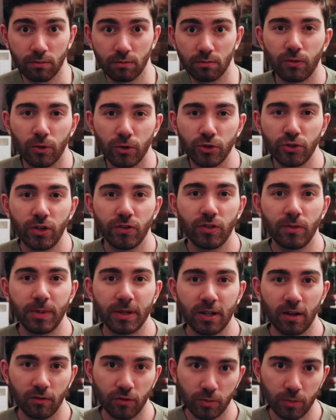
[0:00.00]
Of course, you have to
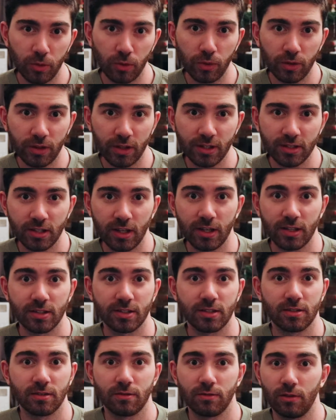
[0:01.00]
be comfortable with this
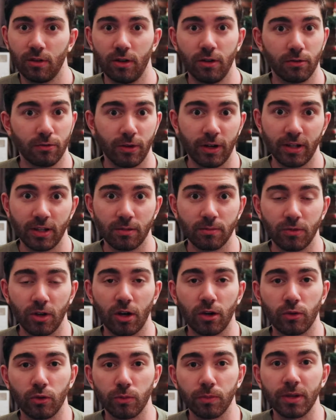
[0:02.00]
as a random
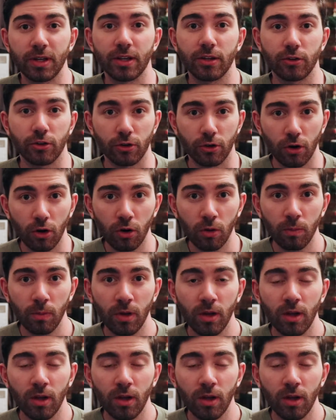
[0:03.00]
dog would be in your home,